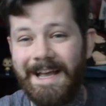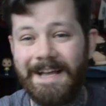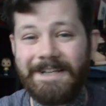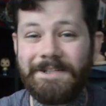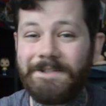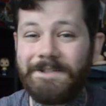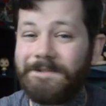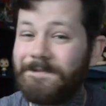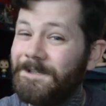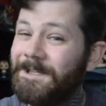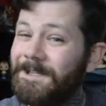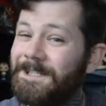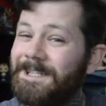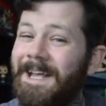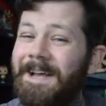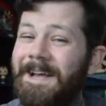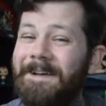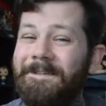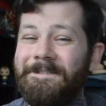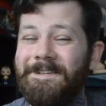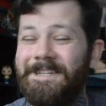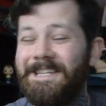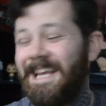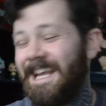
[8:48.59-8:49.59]
I just thought that
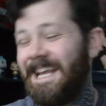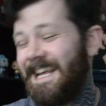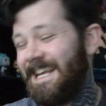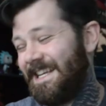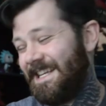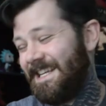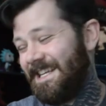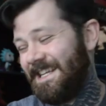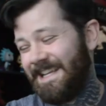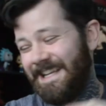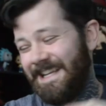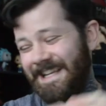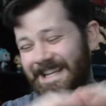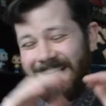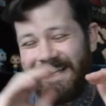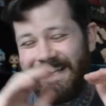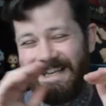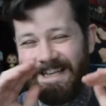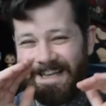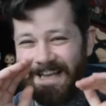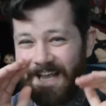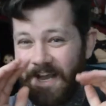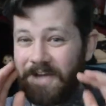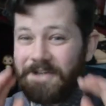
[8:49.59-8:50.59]
was
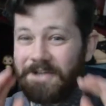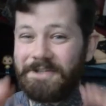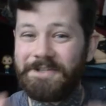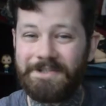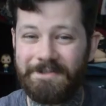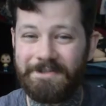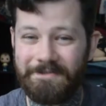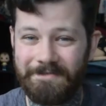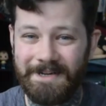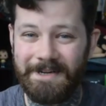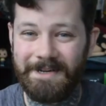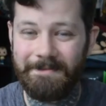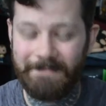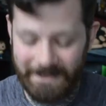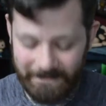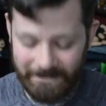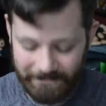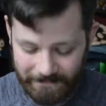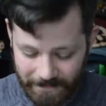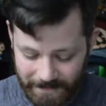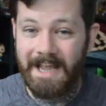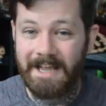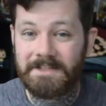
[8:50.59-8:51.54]
extremely fun.